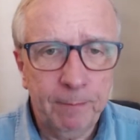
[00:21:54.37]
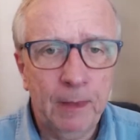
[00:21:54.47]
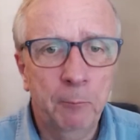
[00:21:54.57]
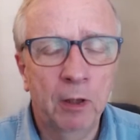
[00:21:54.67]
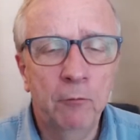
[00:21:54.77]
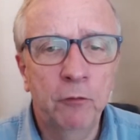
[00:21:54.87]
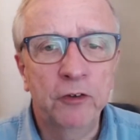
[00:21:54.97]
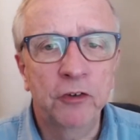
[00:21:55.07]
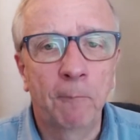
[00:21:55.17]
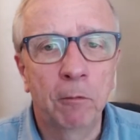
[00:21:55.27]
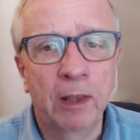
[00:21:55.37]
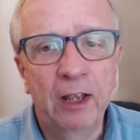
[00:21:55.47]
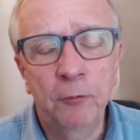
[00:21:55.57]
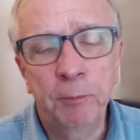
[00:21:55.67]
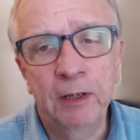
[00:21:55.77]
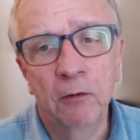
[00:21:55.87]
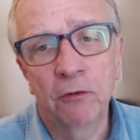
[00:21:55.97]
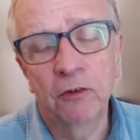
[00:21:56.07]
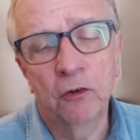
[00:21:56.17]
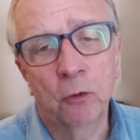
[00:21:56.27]
But for example, there has been a lot
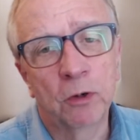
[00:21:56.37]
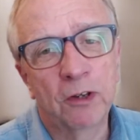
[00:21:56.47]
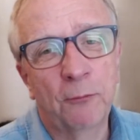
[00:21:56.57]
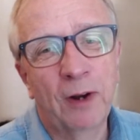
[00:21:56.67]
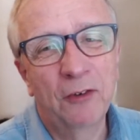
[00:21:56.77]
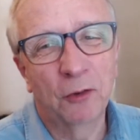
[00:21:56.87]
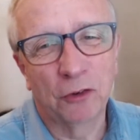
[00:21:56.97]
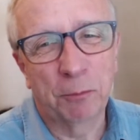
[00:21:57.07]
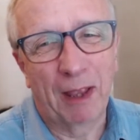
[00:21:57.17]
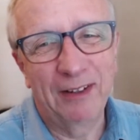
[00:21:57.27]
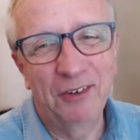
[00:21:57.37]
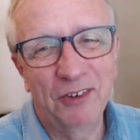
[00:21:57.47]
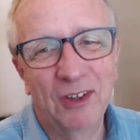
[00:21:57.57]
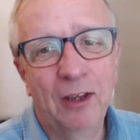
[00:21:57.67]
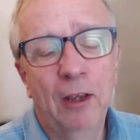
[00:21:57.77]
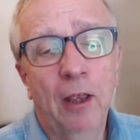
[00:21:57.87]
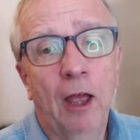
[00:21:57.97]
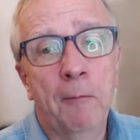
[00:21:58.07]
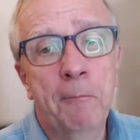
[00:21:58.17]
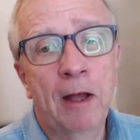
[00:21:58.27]
of talk in the rental space
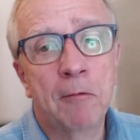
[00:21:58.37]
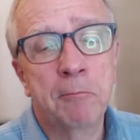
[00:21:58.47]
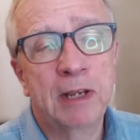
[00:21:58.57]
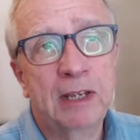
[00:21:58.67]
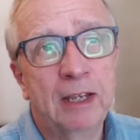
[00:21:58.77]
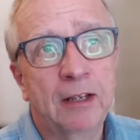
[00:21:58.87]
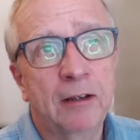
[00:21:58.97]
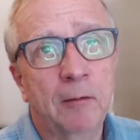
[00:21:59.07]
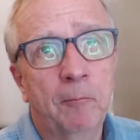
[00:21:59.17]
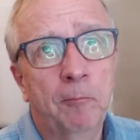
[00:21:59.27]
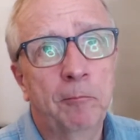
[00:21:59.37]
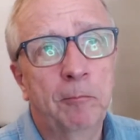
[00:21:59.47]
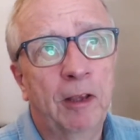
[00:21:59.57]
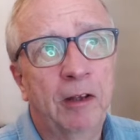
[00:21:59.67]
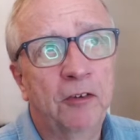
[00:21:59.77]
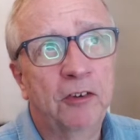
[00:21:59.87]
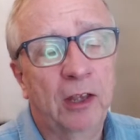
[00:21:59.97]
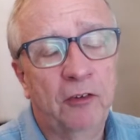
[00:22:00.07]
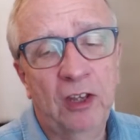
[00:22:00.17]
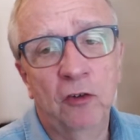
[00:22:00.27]
about making it
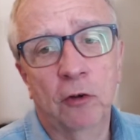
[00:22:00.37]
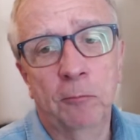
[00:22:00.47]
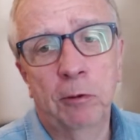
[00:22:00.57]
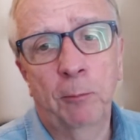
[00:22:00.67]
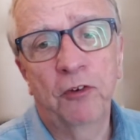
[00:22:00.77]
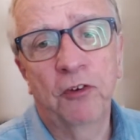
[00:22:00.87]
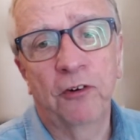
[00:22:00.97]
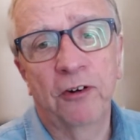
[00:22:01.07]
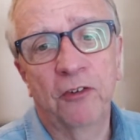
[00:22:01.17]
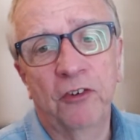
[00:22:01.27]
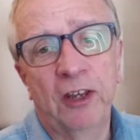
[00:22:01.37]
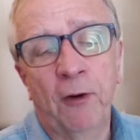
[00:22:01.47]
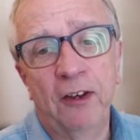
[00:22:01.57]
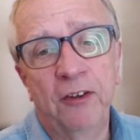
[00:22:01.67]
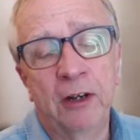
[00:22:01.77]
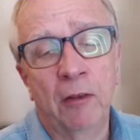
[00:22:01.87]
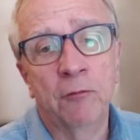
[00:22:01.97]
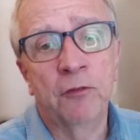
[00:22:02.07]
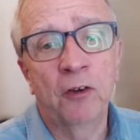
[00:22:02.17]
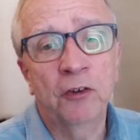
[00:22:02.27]
essential that properties are on a C rating. Now, the
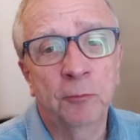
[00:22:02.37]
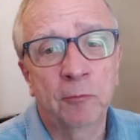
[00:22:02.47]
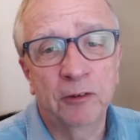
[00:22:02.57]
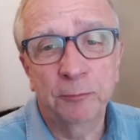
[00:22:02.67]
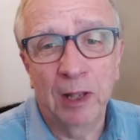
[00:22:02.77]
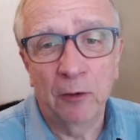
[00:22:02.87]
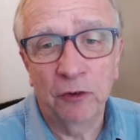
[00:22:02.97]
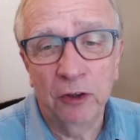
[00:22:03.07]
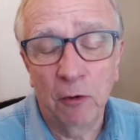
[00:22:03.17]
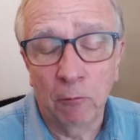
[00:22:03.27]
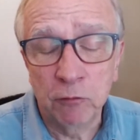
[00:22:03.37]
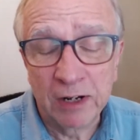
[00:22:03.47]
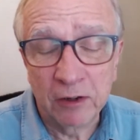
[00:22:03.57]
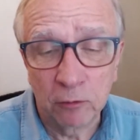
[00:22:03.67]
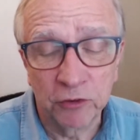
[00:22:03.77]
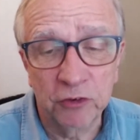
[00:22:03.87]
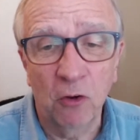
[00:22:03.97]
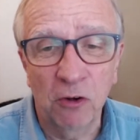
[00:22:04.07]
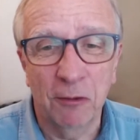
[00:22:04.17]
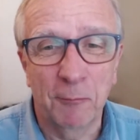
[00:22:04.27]
vast amount of rental
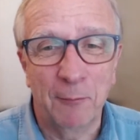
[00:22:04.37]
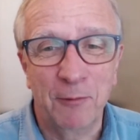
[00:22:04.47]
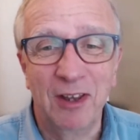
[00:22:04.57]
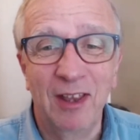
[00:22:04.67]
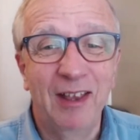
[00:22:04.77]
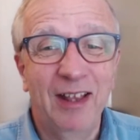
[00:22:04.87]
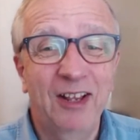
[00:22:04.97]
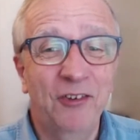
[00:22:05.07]
stock at the moment is